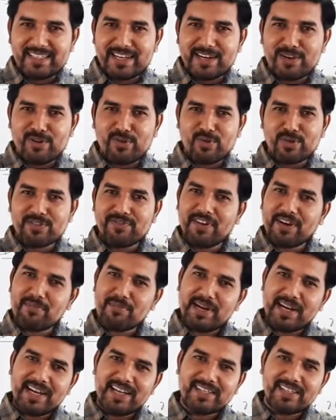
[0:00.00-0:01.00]
undergoes
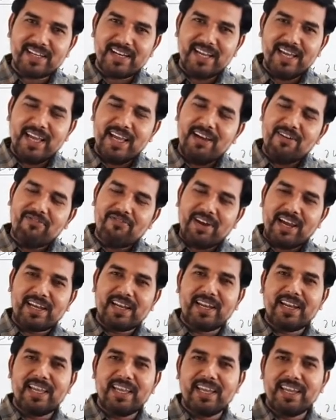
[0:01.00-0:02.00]
fermentation,
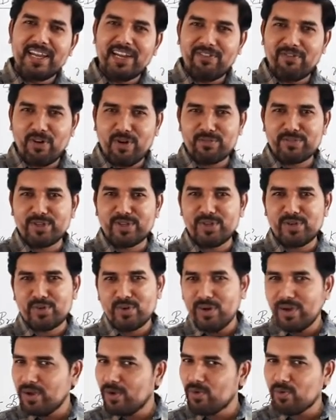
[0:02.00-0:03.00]
finally it forms into
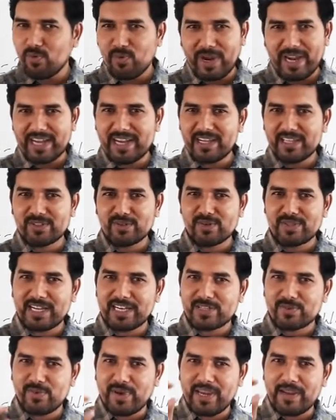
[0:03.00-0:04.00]
wine. So
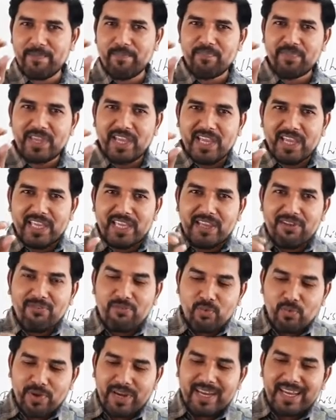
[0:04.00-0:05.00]
that's why if
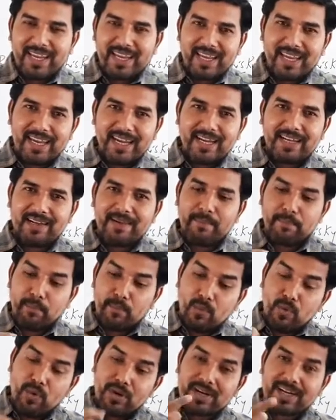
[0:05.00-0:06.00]
we eat
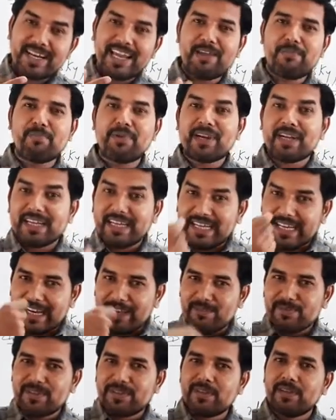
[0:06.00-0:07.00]
more ripened
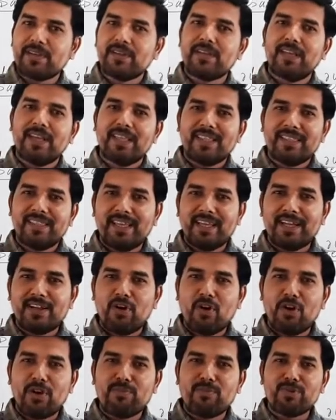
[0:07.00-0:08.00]
grapes,
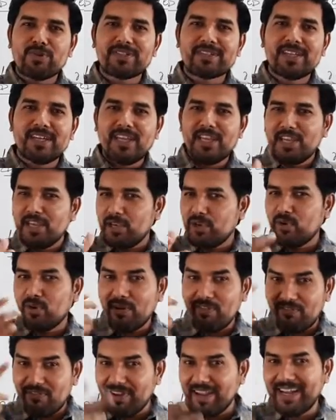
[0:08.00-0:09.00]
then almost you
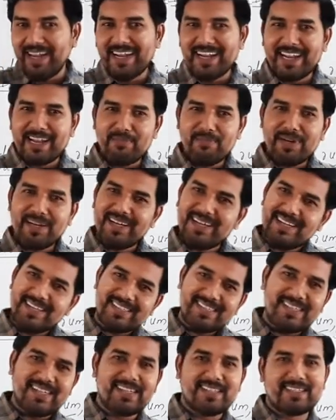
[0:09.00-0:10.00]
will feel little bit
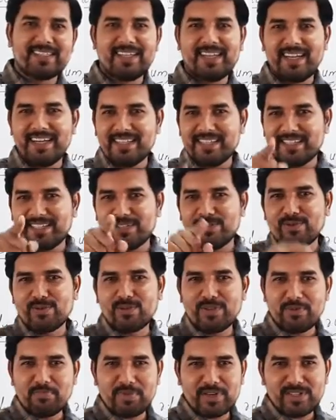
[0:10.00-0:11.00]
dizziness. It is due to
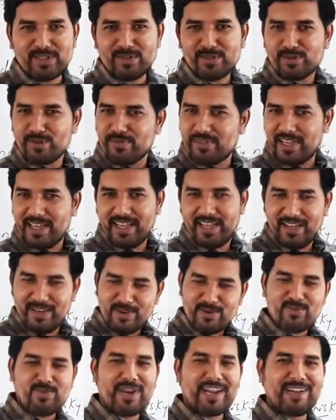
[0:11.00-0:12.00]
the presence of the
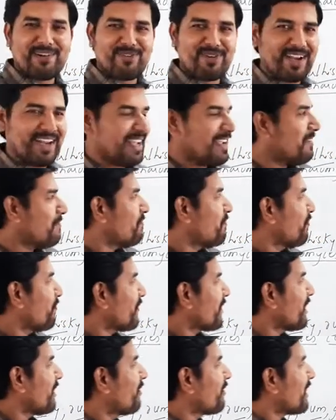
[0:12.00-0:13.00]
wine.
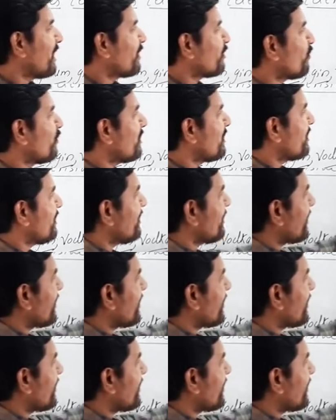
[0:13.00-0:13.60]
Okay, so this is